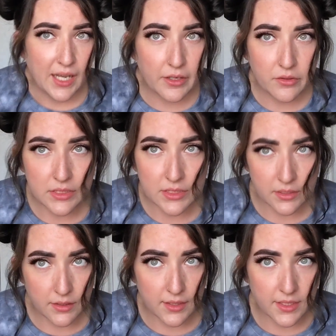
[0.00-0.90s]
I don't
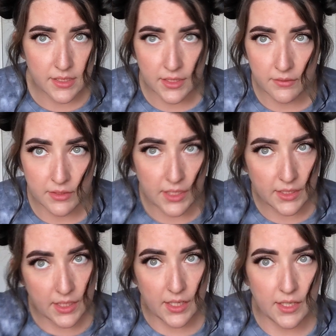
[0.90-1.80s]
necessarily like to leave it
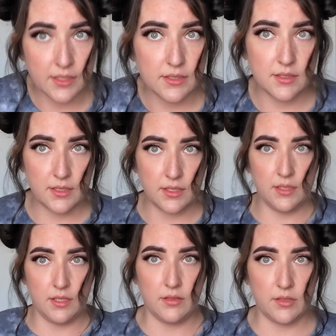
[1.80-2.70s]
like that because I
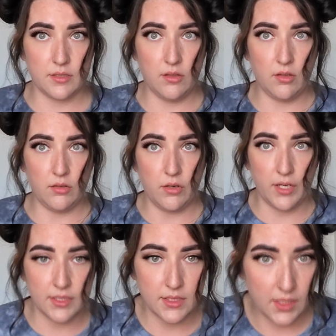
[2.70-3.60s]
think that looks a little
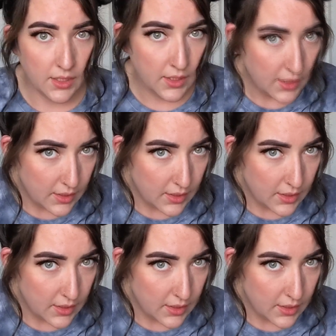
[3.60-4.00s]
crazy.